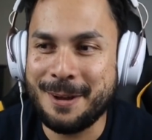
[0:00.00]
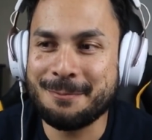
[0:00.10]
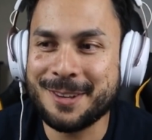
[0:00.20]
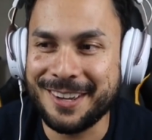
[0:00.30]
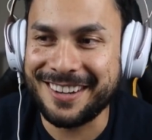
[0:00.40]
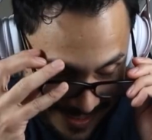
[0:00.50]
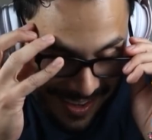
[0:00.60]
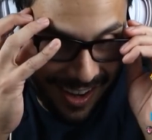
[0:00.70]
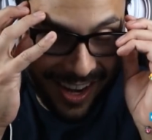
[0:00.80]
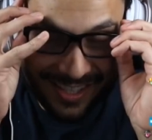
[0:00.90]
I'm good.
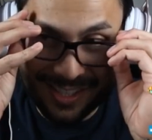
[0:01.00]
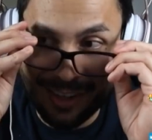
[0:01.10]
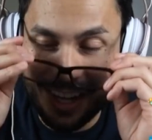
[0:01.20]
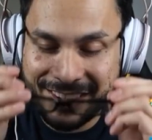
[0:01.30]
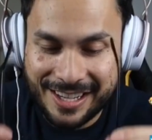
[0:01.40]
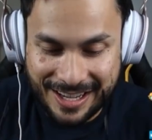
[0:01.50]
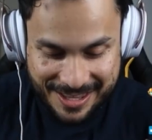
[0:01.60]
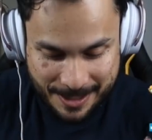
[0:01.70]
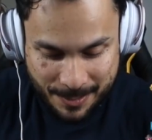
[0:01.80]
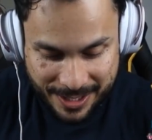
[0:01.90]
All right, so I
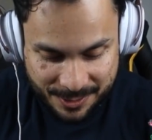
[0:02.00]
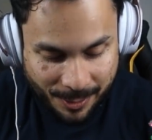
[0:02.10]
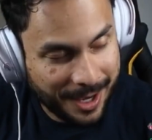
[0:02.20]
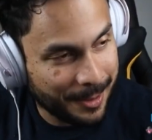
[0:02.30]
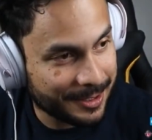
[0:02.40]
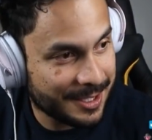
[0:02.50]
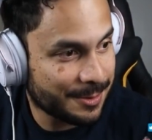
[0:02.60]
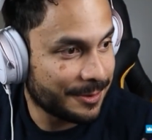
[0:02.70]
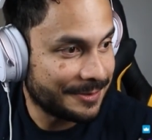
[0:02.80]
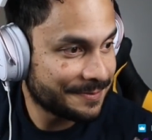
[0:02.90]
think Mika's right about
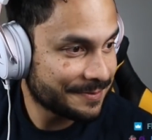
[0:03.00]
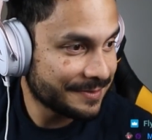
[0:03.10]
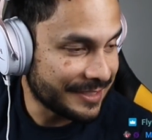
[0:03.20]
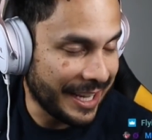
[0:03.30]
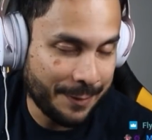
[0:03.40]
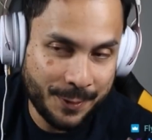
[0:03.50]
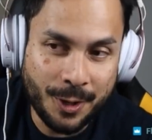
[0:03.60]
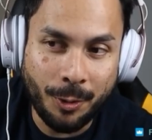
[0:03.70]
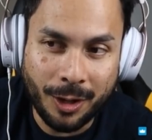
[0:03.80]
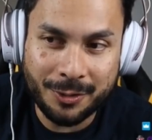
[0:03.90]
this one. Yeah, if you
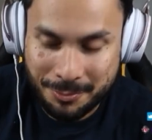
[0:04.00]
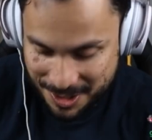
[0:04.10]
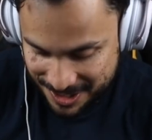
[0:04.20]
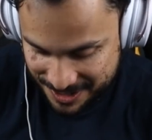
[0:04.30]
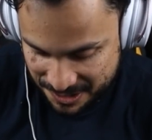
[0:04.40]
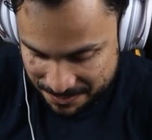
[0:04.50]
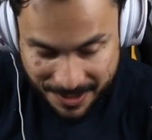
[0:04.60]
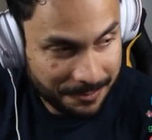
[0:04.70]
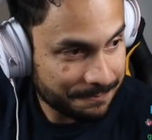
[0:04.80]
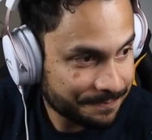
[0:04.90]
know all of them, you need
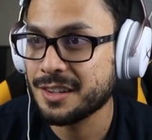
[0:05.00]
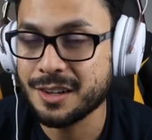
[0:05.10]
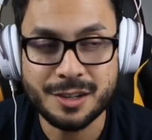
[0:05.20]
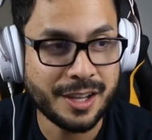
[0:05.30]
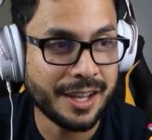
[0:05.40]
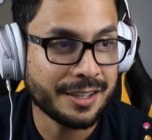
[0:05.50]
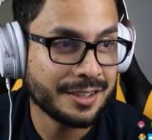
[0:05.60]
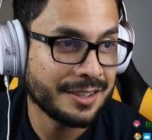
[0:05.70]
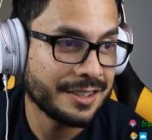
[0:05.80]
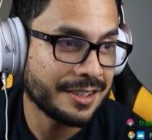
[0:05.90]
therapy. Okay.
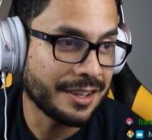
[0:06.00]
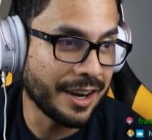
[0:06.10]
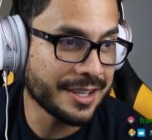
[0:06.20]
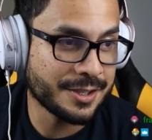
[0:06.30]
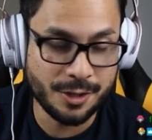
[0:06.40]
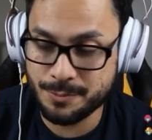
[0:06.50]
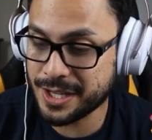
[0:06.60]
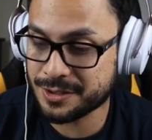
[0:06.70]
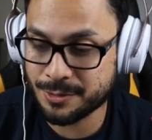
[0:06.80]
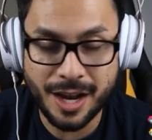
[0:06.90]
All right, so
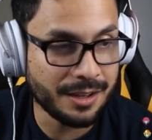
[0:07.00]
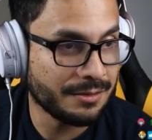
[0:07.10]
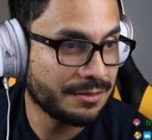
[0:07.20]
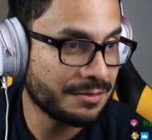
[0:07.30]
Mika's right.